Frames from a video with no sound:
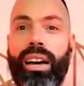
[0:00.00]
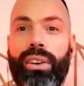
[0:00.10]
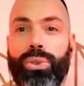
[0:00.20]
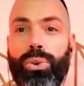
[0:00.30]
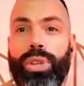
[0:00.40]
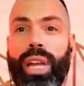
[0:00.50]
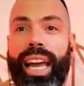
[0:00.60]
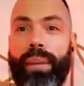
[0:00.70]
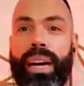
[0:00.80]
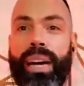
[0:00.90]
So the
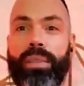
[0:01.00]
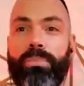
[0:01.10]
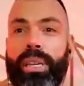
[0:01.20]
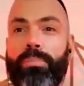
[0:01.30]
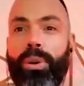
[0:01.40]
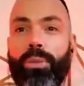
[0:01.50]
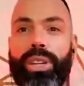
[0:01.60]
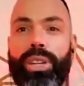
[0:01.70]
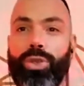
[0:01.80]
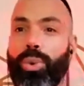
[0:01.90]
like-minded people,
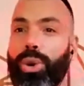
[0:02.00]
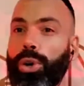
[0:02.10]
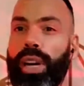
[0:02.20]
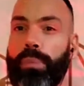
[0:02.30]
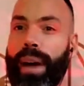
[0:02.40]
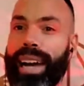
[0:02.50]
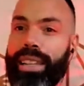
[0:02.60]
because we're going back